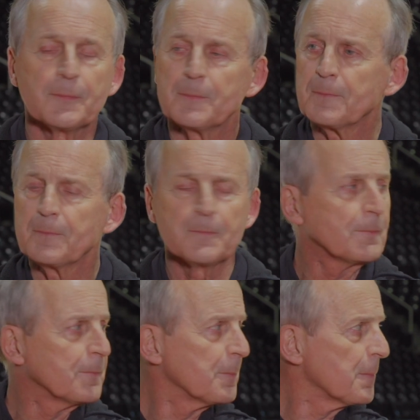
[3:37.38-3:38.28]
Is
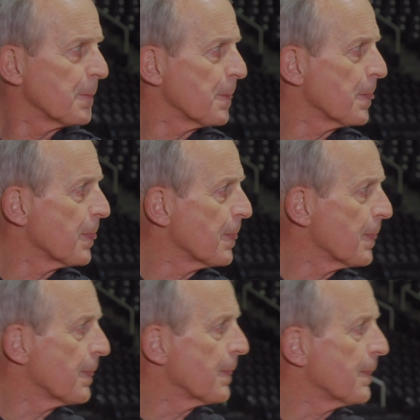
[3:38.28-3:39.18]
13 games uh,
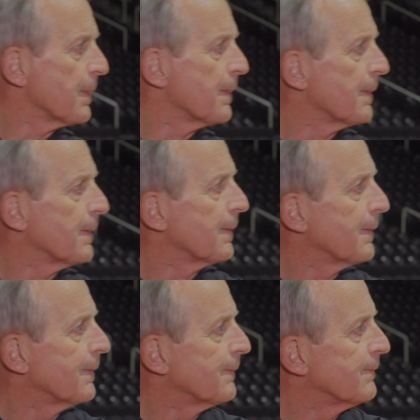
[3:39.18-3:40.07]
enough tape to
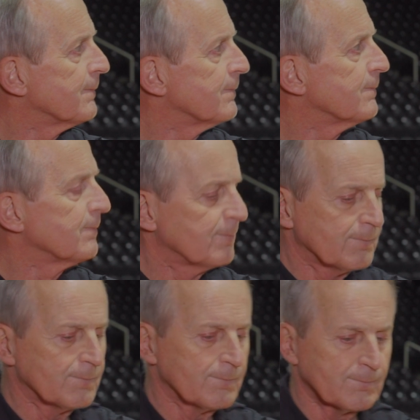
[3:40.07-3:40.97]
prepare for?
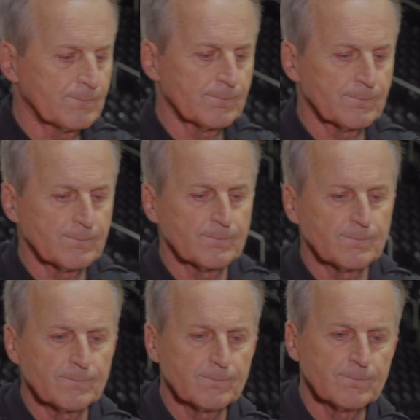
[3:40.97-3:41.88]
coach in his
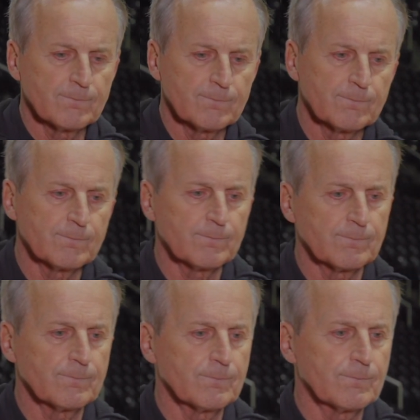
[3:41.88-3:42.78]
first season and,
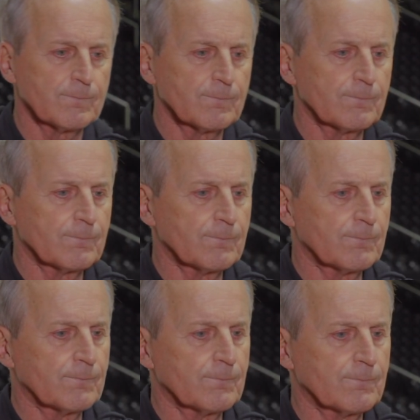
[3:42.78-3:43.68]
and, a roster that's
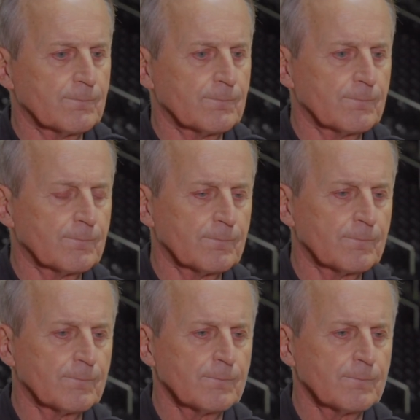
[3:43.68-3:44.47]
pretty different from last year?